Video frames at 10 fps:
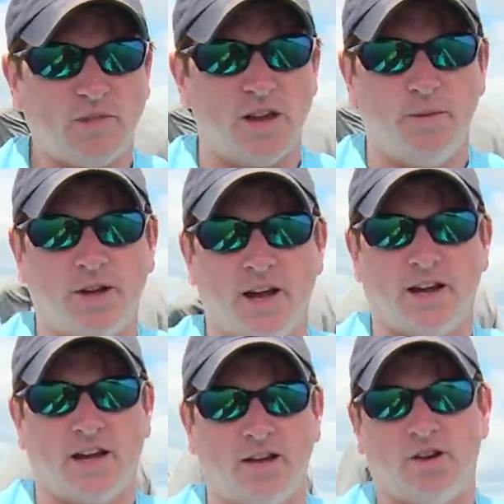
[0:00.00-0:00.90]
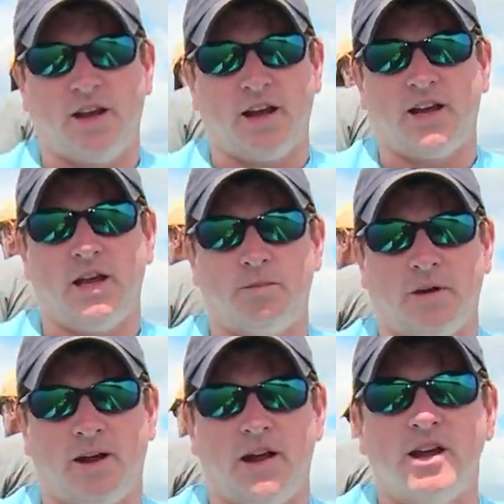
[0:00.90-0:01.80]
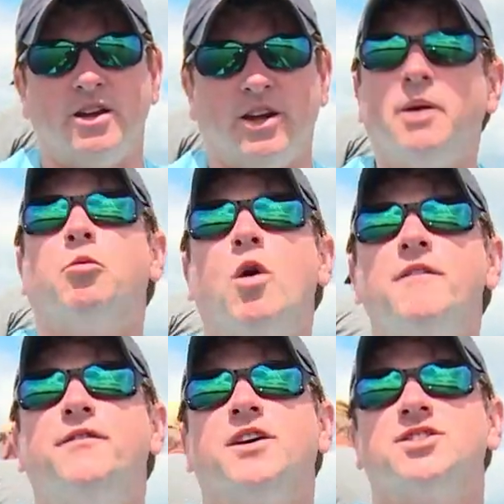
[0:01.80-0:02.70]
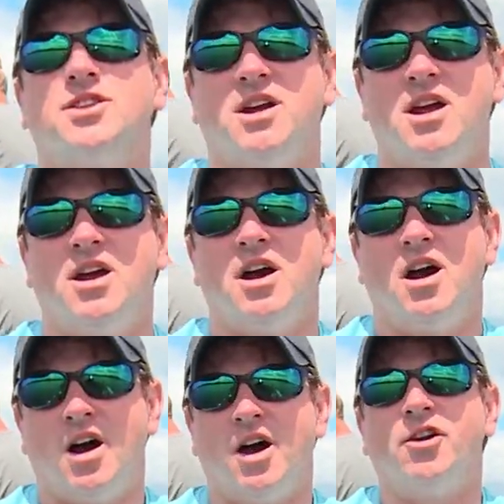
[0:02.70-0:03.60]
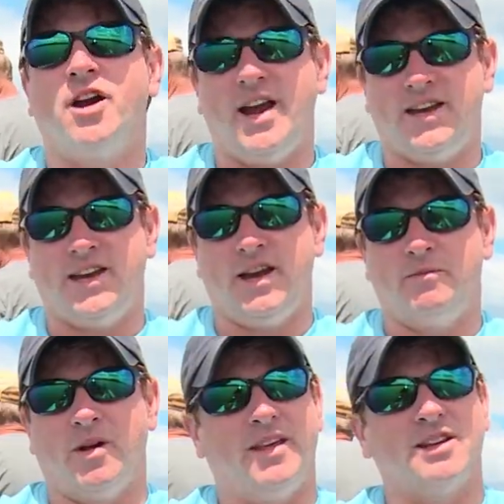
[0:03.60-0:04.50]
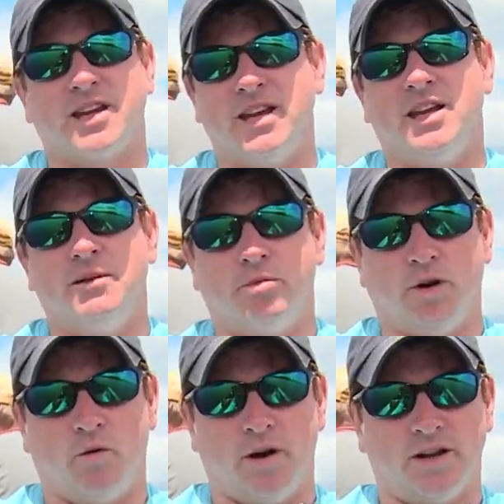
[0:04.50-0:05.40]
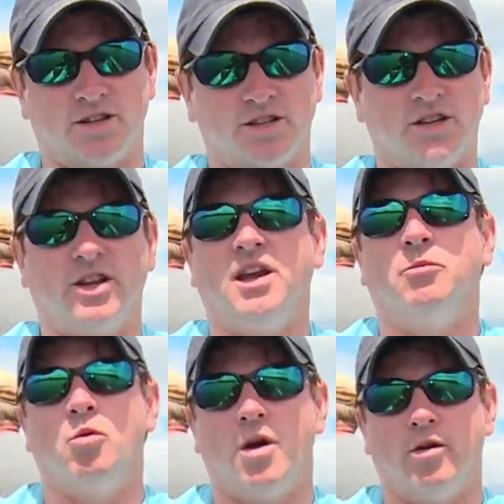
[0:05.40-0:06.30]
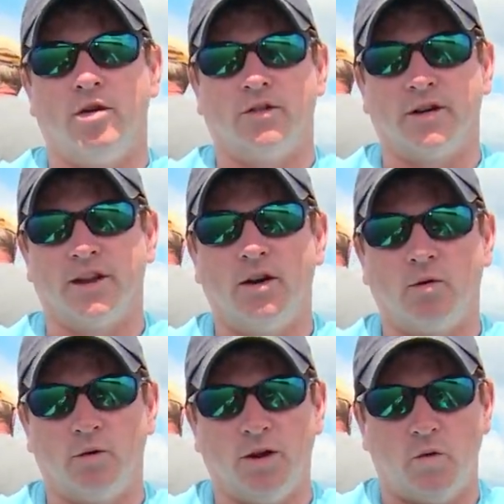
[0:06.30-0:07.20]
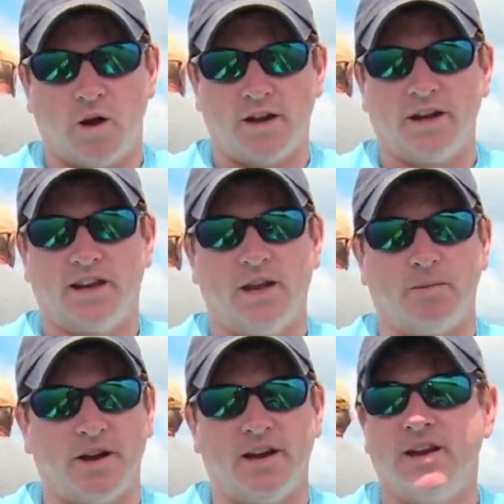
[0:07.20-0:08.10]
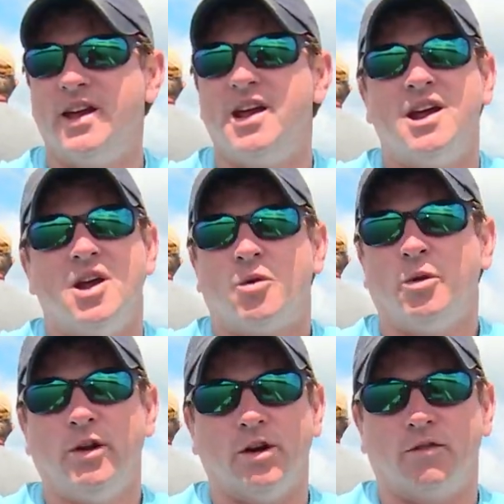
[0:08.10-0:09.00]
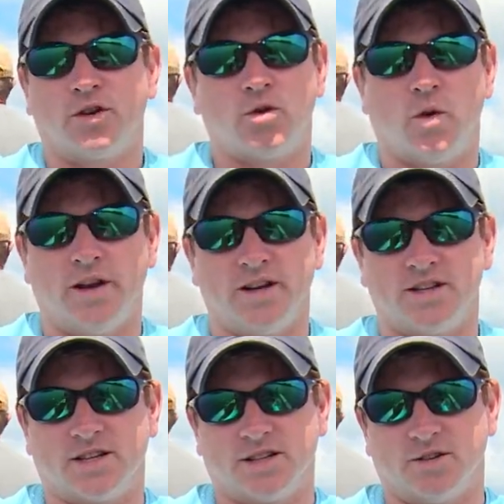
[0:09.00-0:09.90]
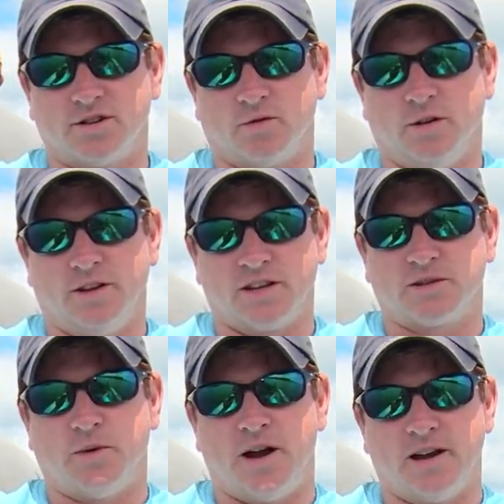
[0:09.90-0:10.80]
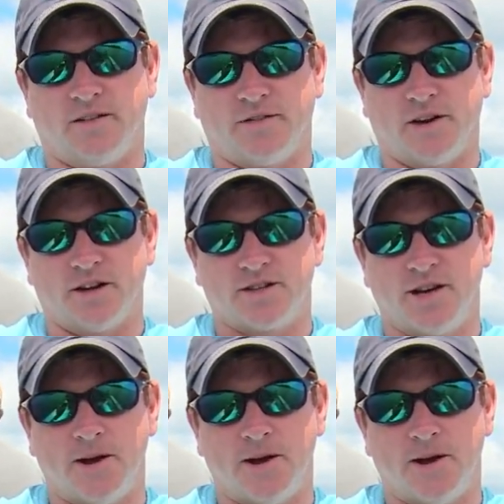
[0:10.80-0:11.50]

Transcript: I mean, you can't, you can't keep, you keep one fish under eighteen, I think it's eighteen point one inches, and you keep one over. And they don't really want you to keep any really over twenty inches, because those are really the spawning fish.